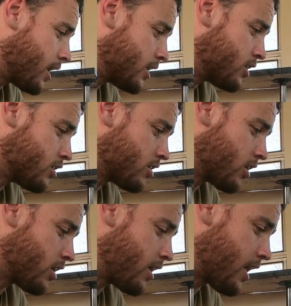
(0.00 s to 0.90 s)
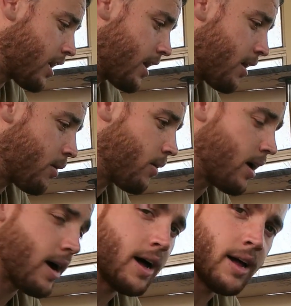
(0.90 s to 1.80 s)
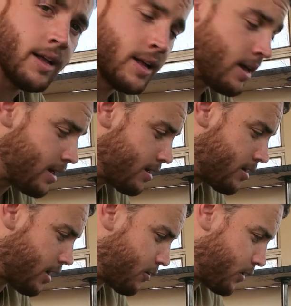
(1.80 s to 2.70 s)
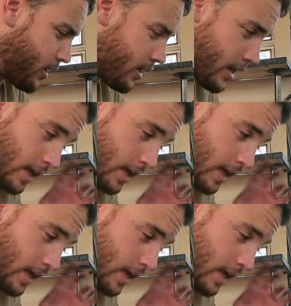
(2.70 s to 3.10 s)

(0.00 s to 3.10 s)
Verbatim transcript: I just started taking out stuff we didn't